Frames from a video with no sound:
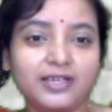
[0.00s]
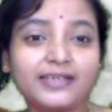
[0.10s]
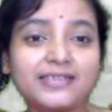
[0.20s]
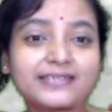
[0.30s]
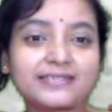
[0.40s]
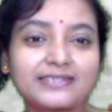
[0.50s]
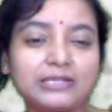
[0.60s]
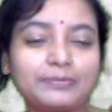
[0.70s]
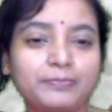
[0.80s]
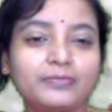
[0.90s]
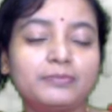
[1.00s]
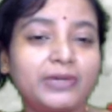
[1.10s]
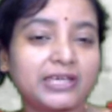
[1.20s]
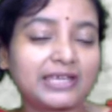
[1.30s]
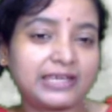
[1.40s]
His ship
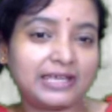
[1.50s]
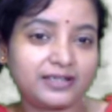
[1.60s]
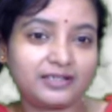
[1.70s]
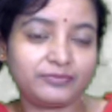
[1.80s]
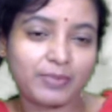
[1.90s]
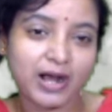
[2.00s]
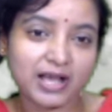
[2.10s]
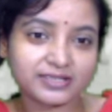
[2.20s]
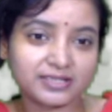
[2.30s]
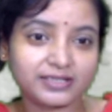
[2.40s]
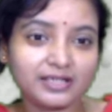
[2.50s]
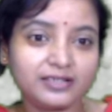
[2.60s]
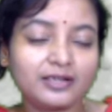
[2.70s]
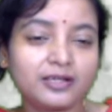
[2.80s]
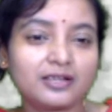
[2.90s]
may get devastated,
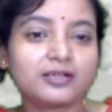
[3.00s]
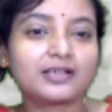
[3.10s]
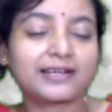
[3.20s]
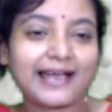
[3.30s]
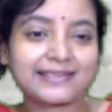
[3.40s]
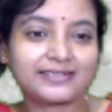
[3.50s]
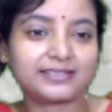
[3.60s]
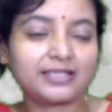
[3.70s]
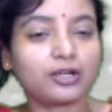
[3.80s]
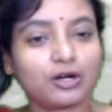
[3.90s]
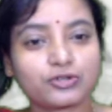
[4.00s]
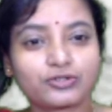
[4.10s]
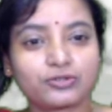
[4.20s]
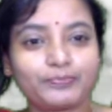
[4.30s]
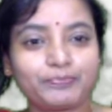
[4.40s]
clashing the
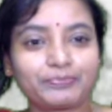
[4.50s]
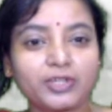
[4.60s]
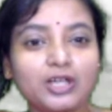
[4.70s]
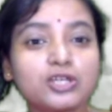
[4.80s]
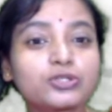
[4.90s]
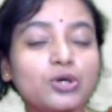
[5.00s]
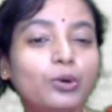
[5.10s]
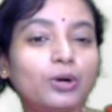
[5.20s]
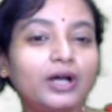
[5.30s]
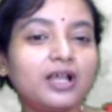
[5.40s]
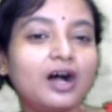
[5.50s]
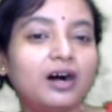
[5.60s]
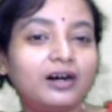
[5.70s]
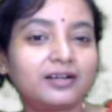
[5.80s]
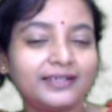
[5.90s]
rocks. So
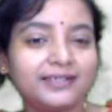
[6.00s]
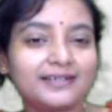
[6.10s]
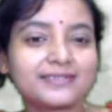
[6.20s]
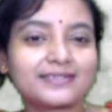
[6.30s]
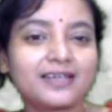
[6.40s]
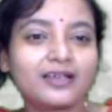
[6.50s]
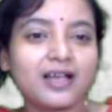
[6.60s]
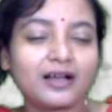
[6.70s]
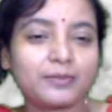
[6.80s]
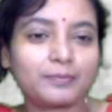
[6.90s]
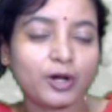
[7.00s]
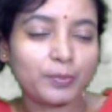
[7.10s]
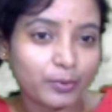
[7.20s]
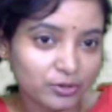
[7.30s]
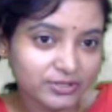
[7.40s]
when Aurelius
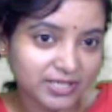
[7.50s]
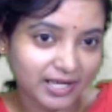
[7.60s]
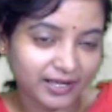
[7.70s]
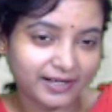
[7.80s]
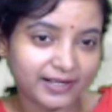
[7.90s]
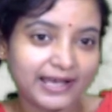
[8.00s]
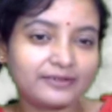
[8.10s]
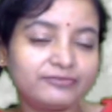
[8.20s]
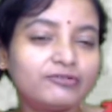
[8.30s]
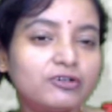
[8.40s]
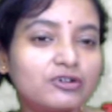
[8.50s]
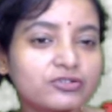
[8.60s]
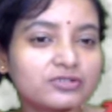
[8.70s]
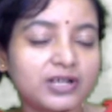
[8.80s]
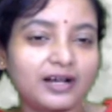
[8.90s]
proposed her and
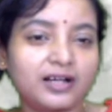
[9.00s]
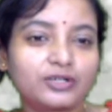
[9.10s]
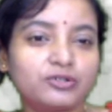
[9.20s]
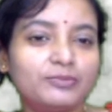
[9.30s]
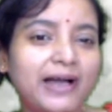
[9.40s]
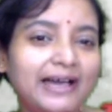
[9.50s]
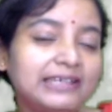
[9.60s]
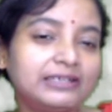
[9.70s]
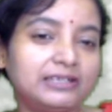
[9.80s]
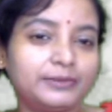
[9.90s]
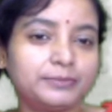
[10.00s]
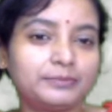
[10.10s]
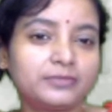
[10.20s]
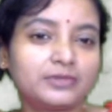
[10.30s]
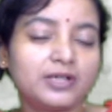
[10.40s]
forced her to marry
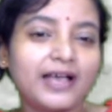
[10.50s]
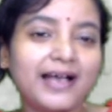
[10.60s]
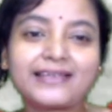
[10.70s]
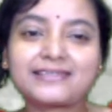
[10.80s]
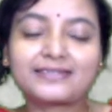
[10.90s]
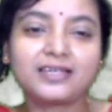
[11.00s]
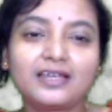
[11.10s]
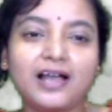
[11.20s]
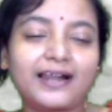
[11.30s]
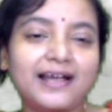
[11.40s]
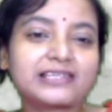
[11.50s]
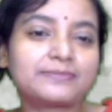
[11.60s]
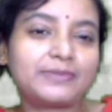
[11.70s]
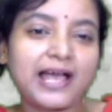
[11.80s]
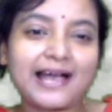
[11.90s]
him as her
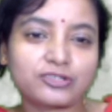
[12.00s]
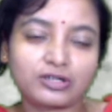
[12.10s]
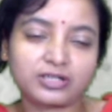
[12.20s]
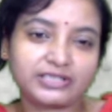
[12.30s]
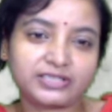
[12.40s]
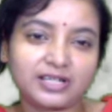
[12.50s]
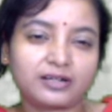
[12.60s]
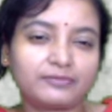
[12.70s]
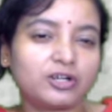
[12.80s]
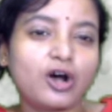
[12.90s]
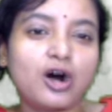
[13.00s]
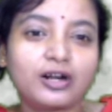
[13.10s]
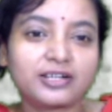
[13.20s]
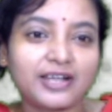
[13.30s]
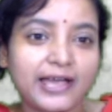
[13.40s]
husband has not returned for a
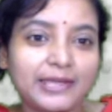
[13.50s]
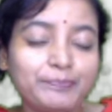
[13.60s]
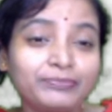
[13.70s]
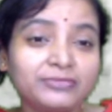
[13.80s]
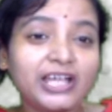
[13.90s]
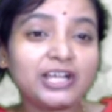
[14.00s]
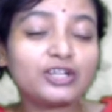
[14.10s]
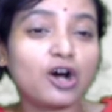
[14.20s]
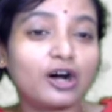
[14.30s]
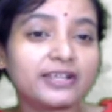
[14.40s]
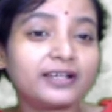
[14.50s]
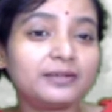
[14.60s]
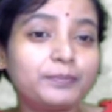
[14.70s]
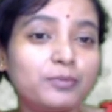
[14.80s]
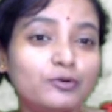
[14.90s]
long time. Then
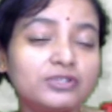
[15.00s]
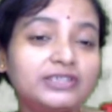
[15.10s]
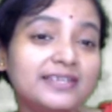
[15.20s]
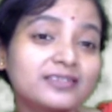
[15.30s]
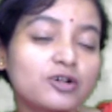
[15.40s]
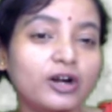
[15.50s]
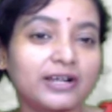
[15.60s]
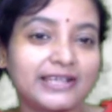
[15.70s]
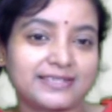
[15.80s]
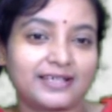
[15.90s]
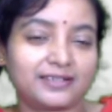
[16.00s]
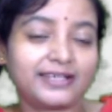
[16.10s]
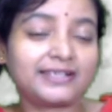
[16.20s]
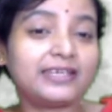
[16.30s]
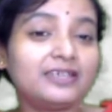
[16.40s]
Dorian put this condition
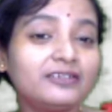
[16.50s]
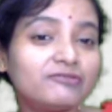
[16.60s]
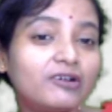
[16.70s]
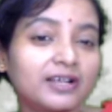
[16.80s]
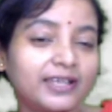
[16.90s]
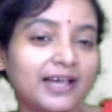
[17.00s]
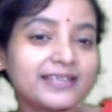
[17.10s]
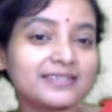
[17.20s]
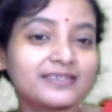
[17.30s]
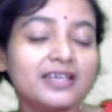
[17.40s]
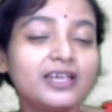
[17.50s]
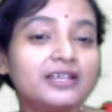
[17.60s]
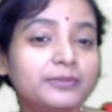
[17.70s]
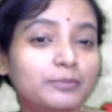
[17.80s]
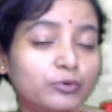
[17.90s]
that if
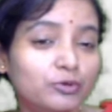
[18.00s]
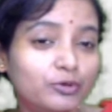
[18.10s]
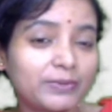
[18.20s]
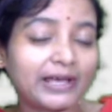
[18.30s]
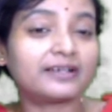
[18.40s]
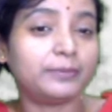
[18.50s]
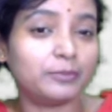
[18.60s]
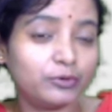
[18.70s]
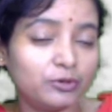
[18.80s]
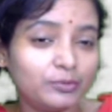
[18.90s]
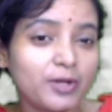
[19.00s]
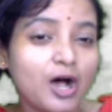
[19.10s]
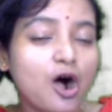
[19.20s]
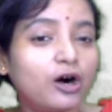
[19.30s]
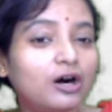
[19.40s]
Orellas can remove
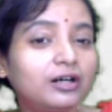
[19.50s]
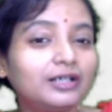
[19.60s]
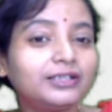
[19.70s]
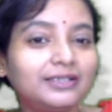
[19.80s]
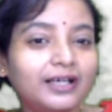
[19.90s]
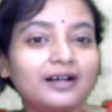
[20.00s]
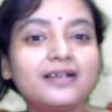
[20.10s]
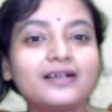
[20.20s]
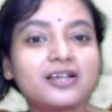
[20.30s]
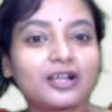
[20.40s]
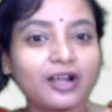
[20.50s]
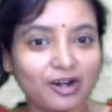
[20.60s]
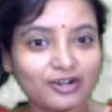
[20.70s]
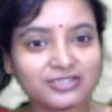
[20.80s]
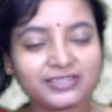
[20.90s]
all the
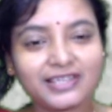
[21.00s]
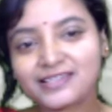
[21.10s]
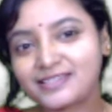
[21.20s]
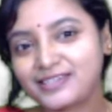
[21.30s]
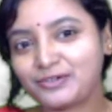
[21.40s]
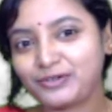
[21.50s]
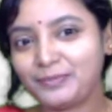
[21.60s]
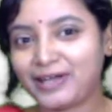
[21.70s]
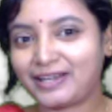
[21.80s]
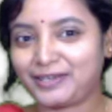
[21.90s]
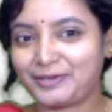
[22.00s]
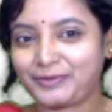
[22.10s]
rocks, then she will marry